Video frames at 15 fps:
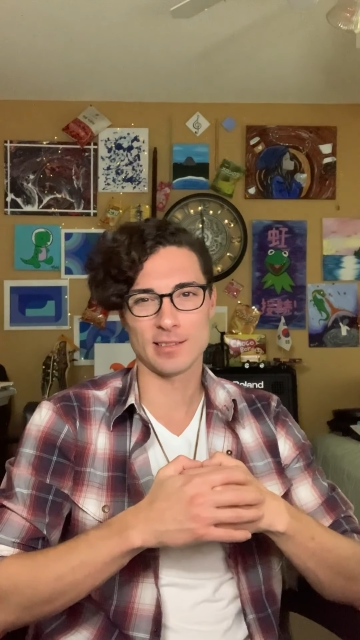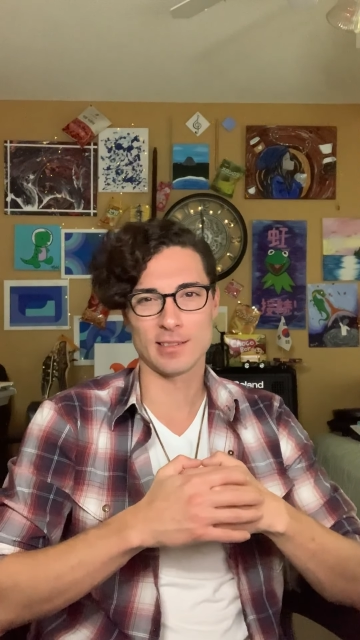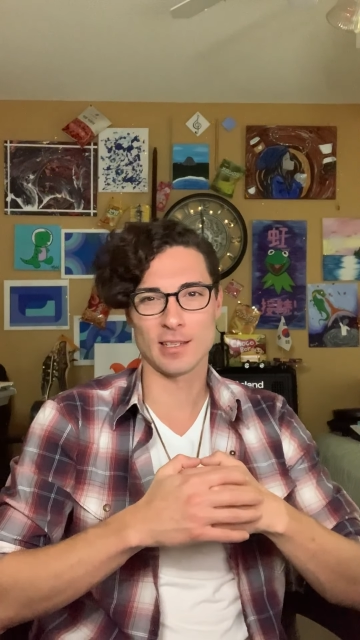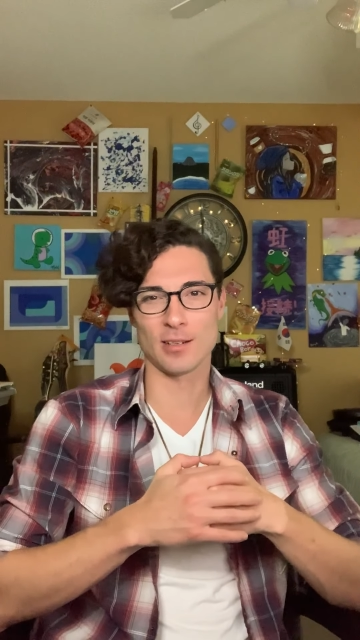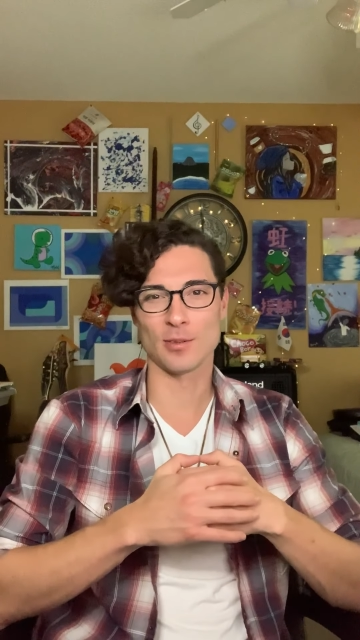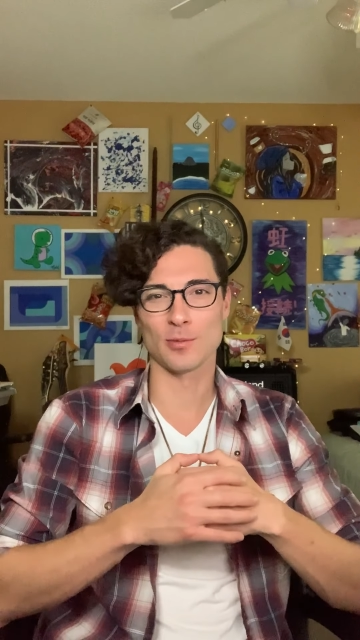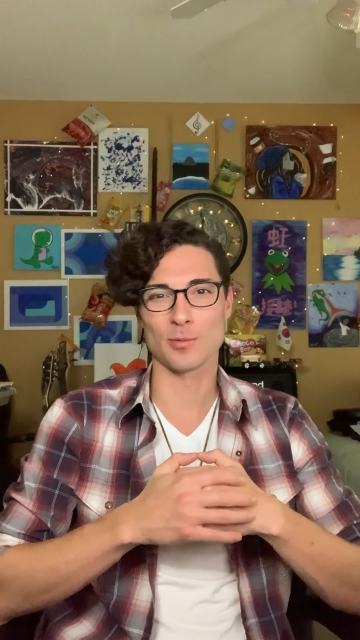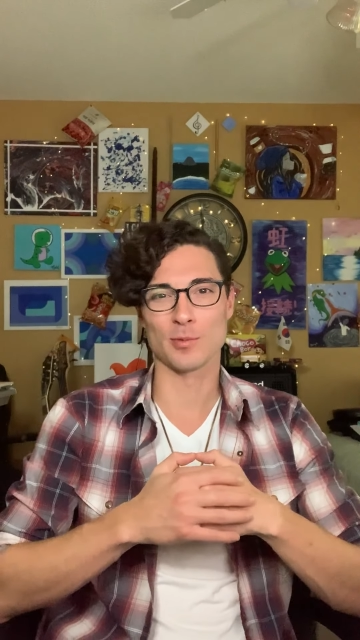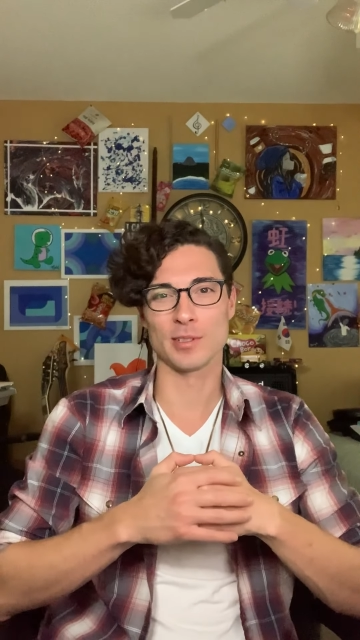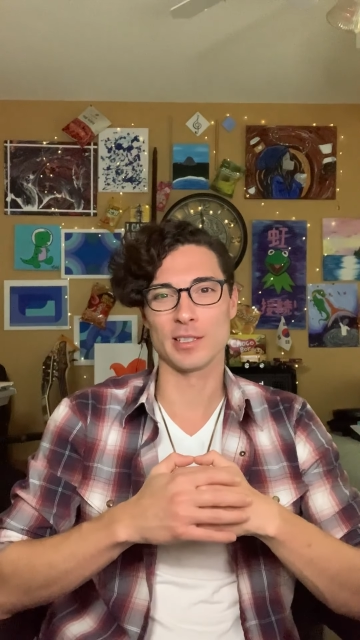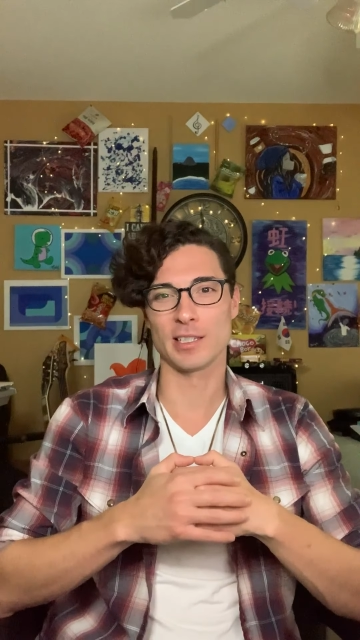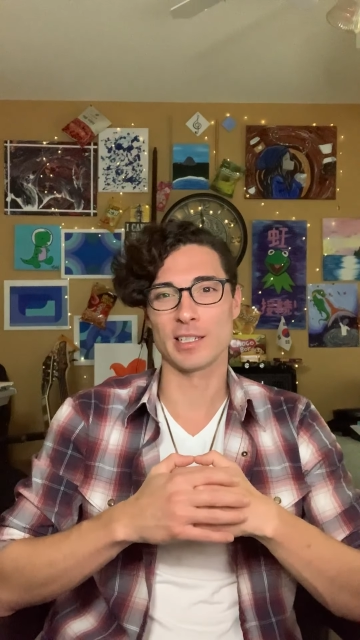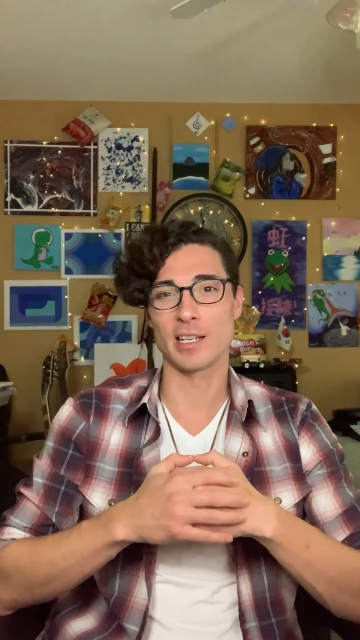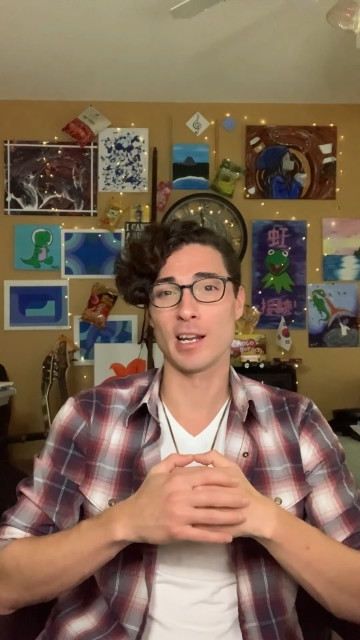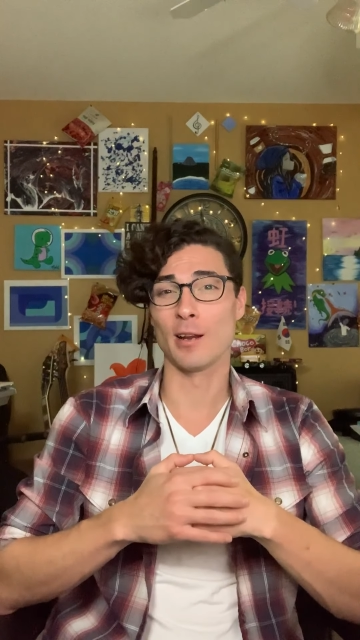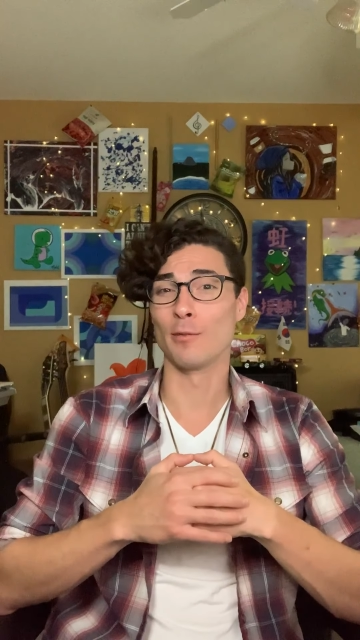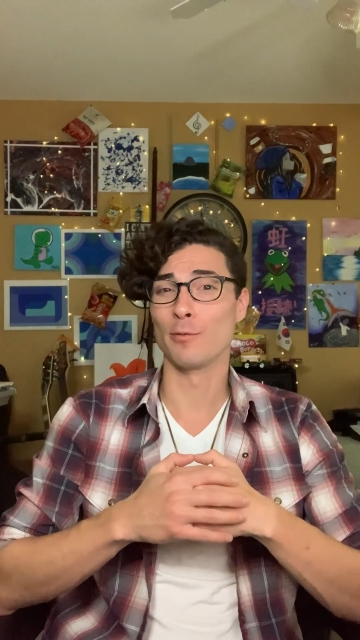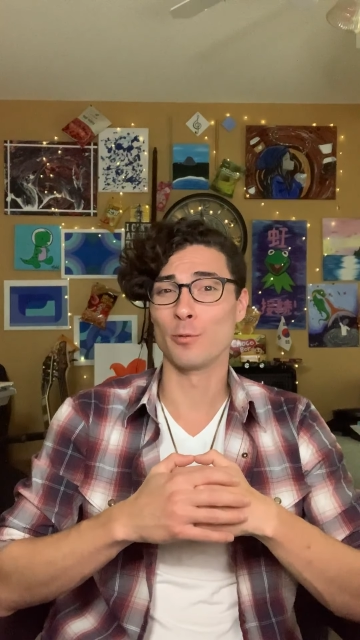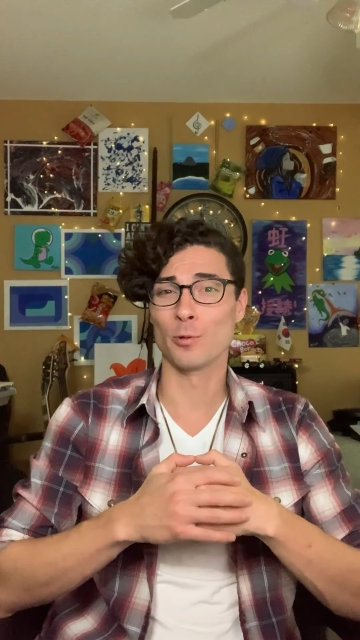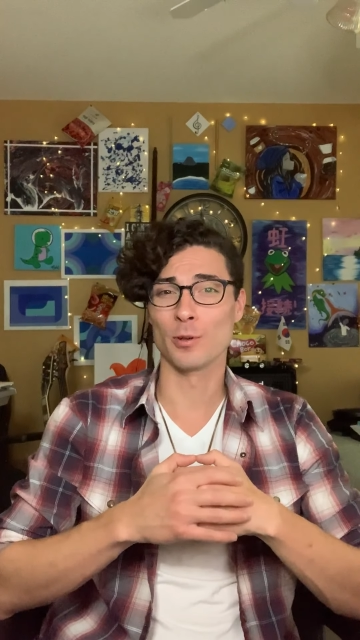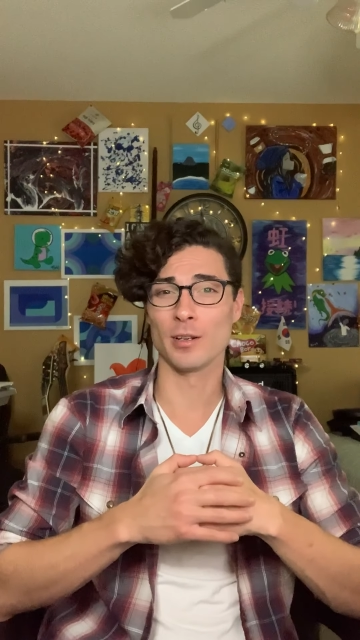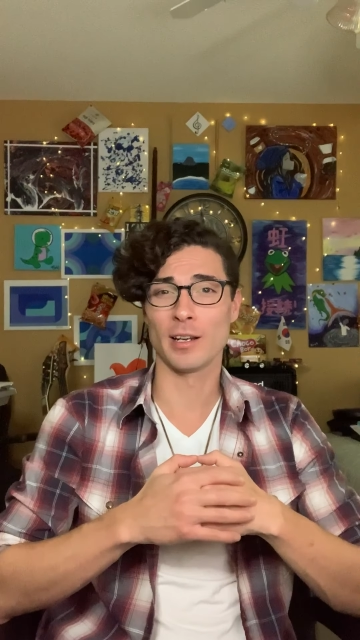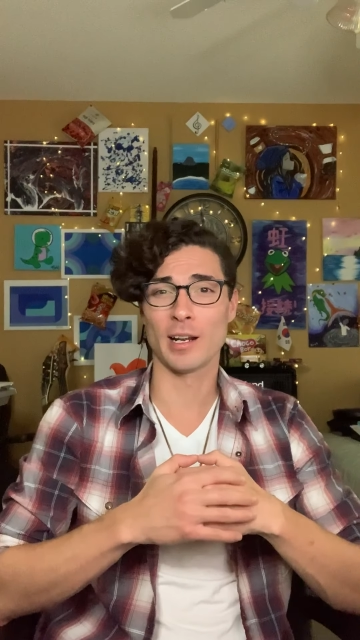didn't really care for,